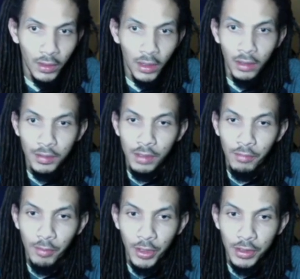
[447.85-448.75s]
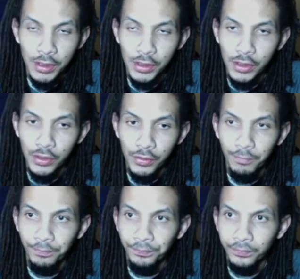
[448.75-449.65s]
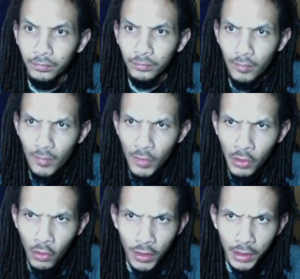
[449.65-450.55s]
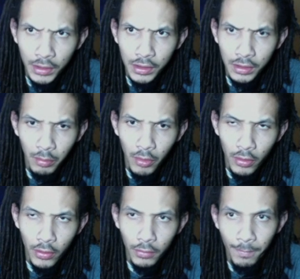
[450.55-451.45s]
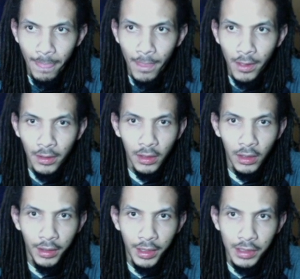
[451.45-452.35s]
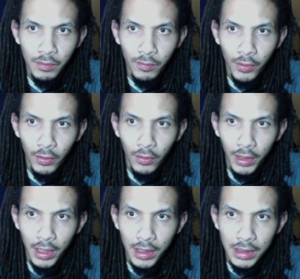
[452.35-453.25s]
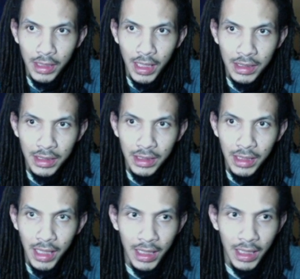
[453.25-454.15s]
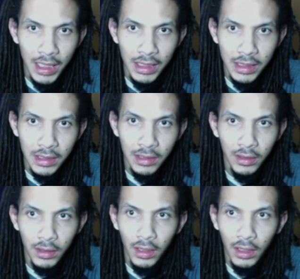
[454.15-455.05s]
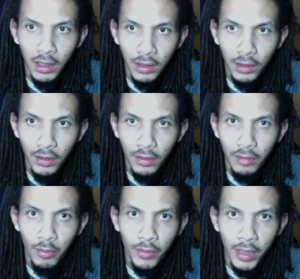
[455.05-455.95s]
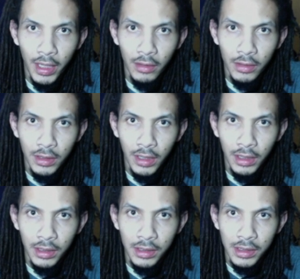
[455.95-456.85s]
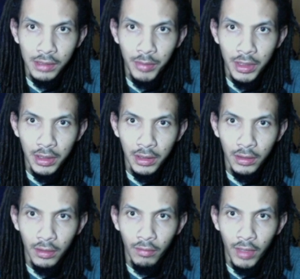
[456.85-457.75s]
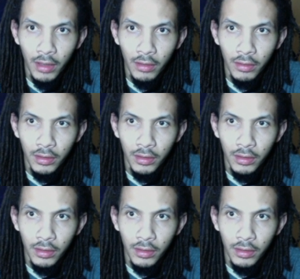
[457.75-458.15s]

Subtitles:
something to pay attention to going into tomorrow. Next one we're going to look at is SEAS. Currently broke out at its peak around